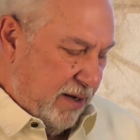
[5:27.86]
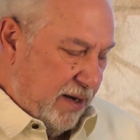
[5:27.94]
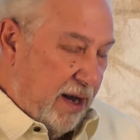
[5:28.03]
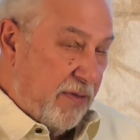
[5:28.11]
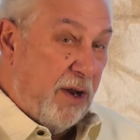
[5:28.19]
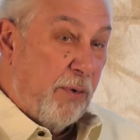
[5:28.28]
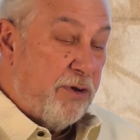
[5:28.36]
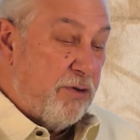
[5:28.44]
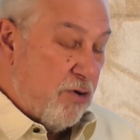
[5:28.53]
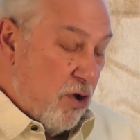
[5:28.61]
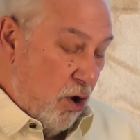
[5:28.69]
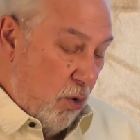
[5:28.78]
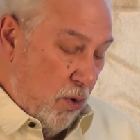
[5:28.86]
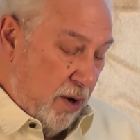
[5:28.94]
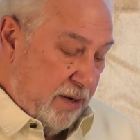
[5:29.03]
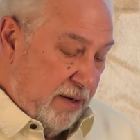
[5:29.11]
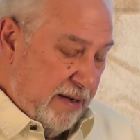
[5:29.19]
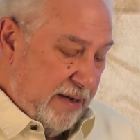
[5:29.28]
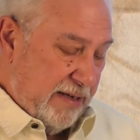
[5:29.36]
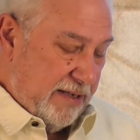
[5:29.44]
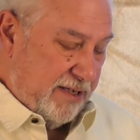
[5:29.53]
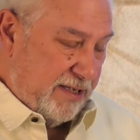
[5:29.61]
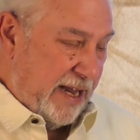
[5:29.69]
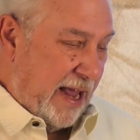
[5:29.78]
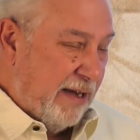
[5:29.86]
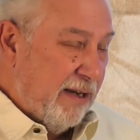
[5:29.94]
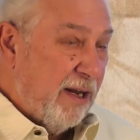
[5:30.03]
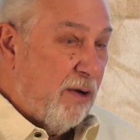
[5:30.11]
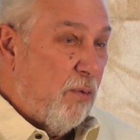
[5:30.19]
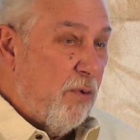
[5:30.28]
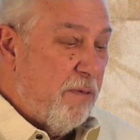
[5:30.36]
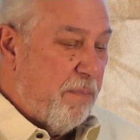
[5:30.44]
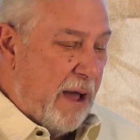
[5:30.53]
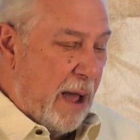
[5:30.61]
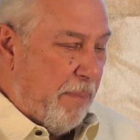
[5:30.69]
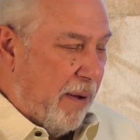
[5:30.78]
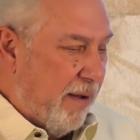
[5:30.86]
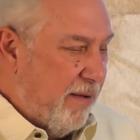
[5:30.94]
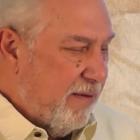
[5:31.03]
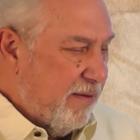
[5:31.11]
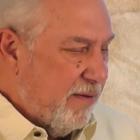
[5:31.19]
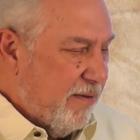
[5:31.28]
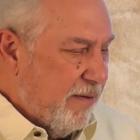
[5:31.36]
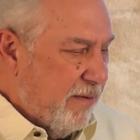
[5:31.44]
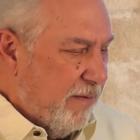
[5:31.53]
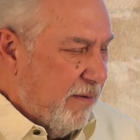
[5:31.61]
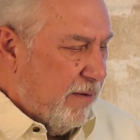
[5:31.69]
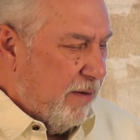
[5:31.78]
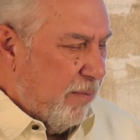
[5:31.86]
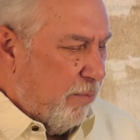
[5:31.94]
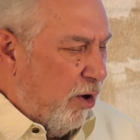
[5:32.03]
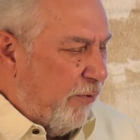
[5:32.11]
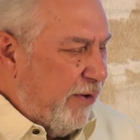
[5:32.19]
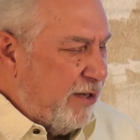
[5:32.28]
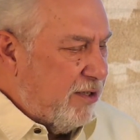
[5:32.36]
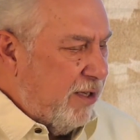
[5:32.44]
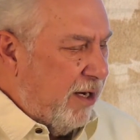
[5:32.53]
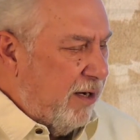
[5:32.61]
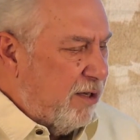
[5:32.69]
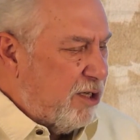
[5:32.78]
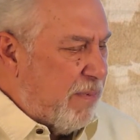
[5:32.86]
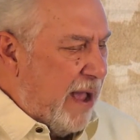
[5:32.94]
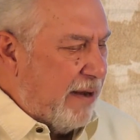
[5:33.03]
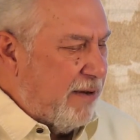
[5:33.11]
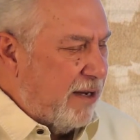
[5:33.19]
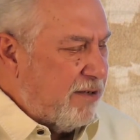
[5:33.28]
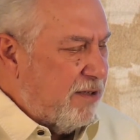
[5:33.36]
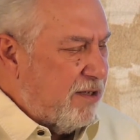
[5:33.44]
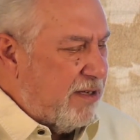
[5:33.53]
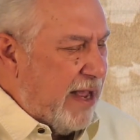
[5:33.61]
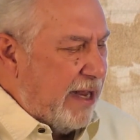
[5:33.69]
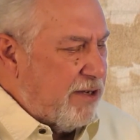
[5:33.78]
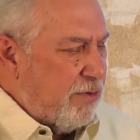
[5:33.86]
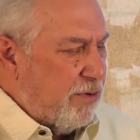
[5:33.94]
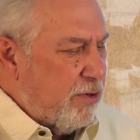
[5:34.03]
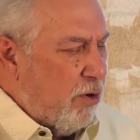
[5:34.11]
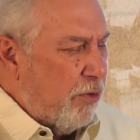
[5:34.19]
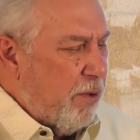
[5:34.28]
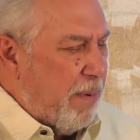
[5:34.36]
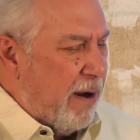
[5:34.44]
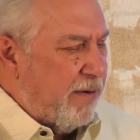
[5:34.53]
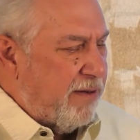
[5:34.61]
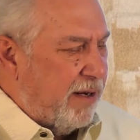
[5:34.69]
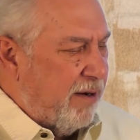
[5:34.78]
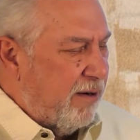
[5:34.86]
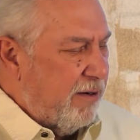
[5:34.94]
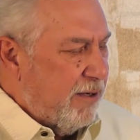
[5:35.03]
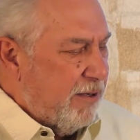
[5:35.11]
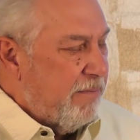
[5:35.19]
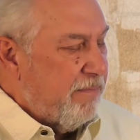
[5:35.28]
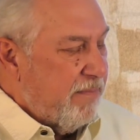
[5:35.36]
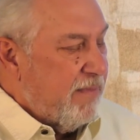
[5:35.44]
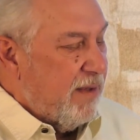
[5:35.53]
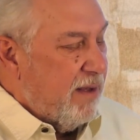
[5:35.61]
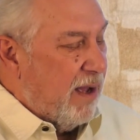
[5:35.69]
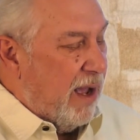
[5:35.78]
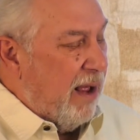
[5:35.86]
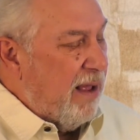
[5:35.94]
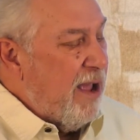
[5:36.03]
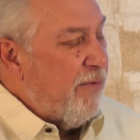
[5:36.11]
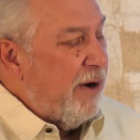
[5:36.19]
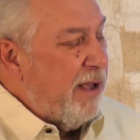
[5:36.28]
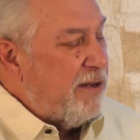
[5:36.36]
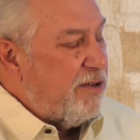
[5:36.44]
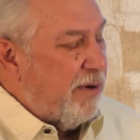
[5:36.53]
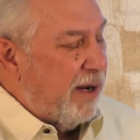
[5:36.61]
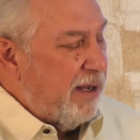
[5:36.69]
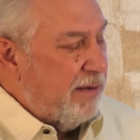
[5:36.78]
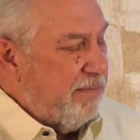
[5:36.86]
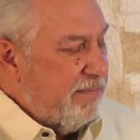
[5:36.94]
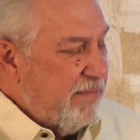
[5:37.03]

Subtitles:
and there was no one standing with Papa. Murphy slid into the spot next to the statue and told the bartender, "I'll have what he's drinking."